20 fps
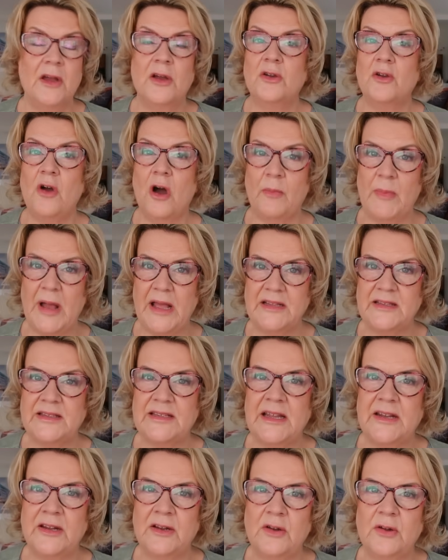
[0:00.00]

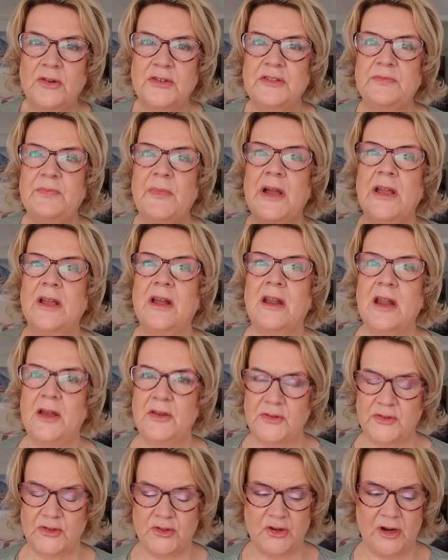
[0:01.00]
comments in a lot of my
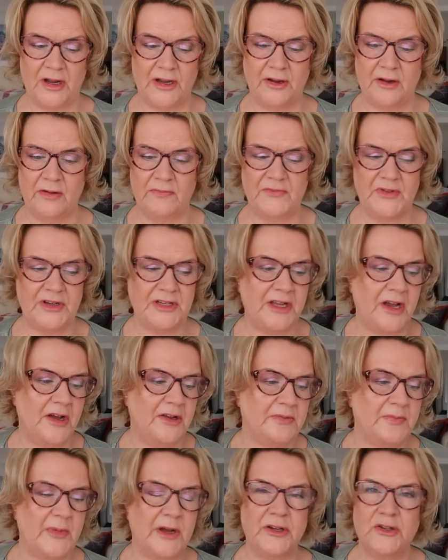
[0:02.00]
clothes trying on
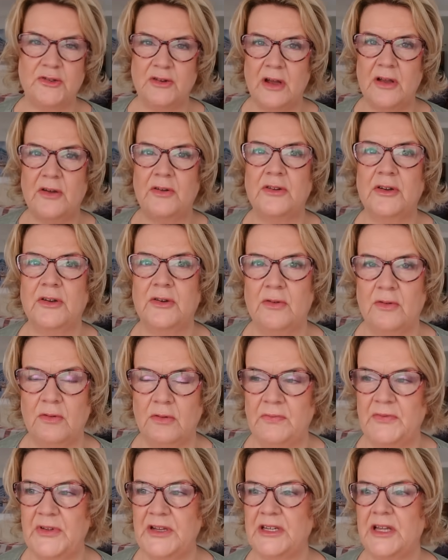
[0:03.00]
videos, my try on and
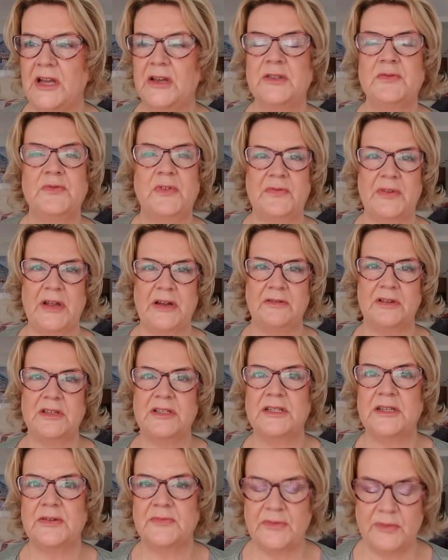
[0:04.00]
haul videos for
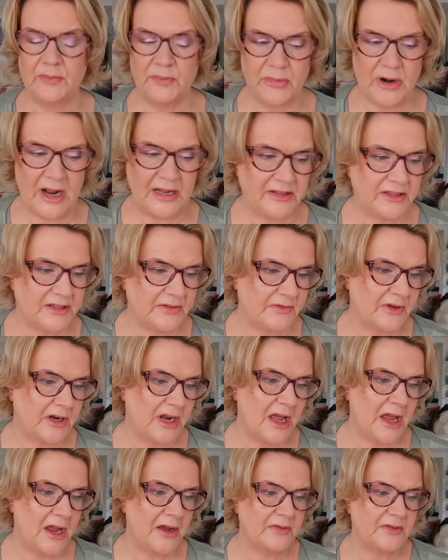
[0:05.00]
various different brands of
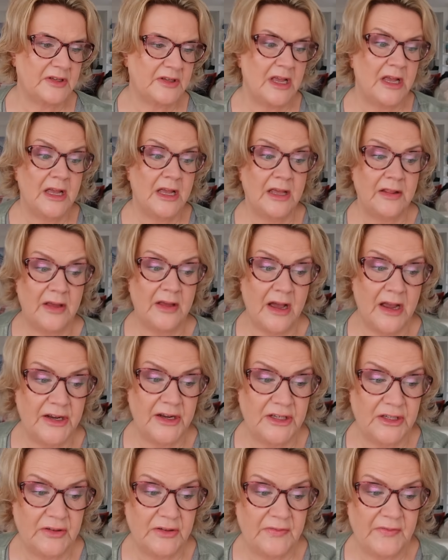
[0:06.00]
clothes that I
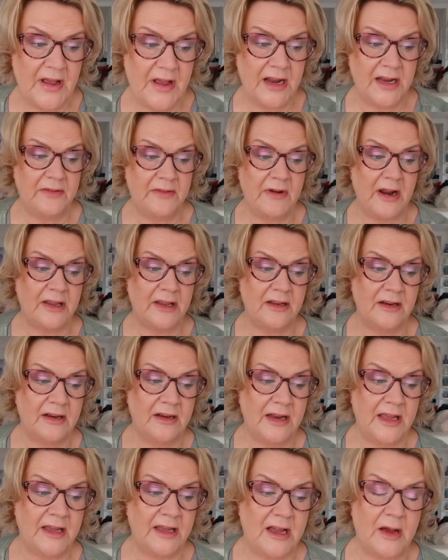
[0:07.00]
do fairly
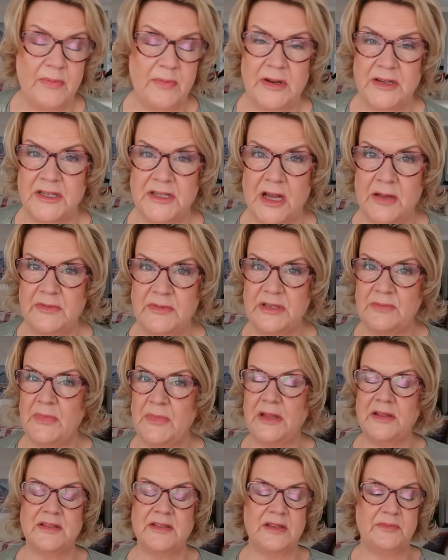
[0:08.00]
regularly, a couple of times a
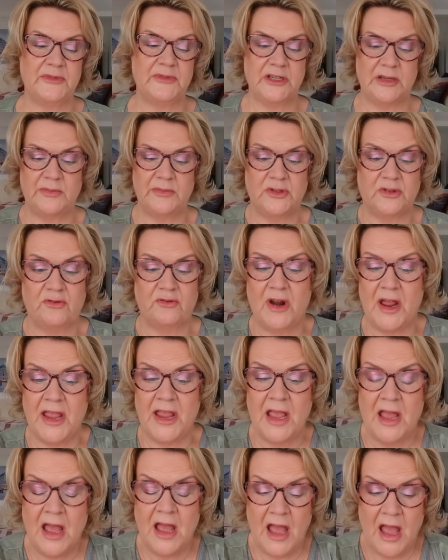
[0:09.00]
month, sometimes
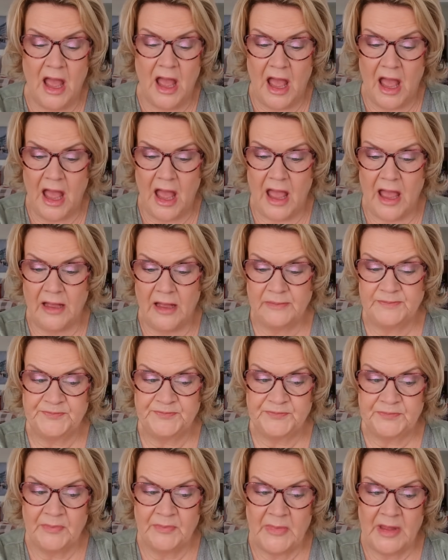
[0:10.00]
three. And